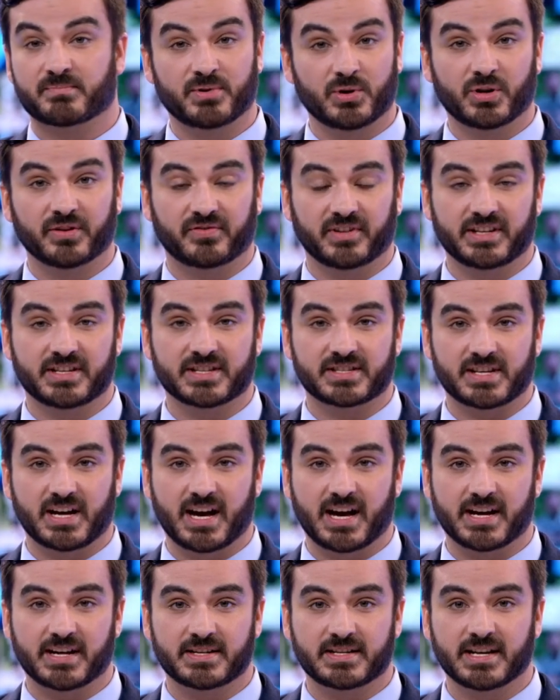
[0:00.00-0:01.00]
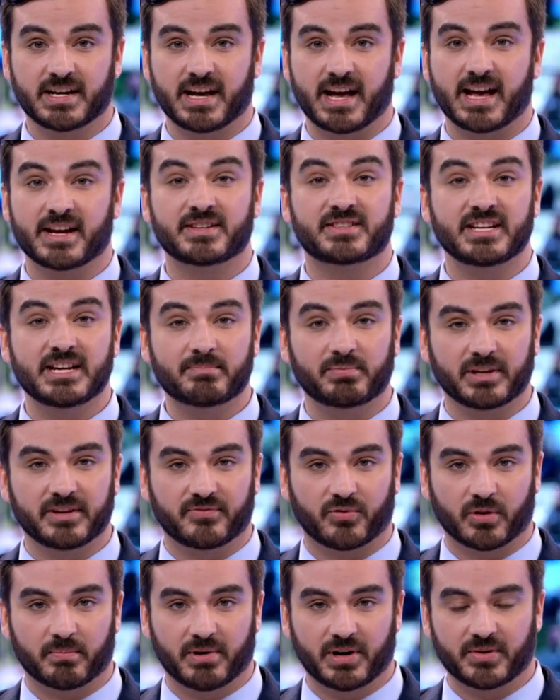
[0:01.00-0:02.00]
beautifully designed and deeply
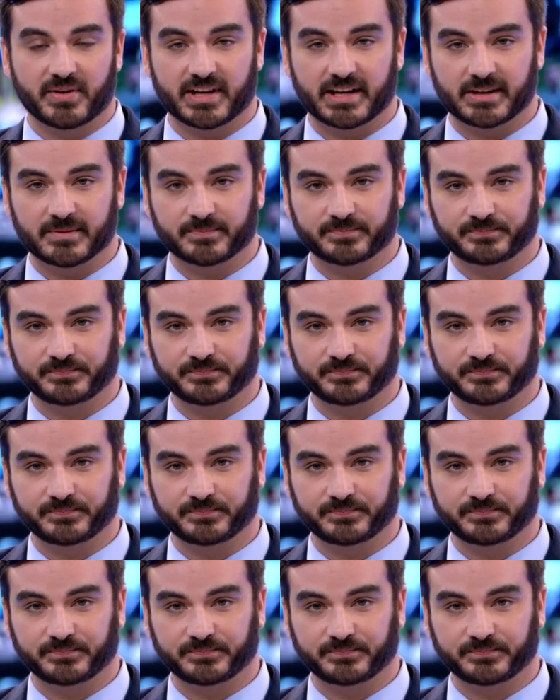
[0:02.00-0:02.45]
foreboding.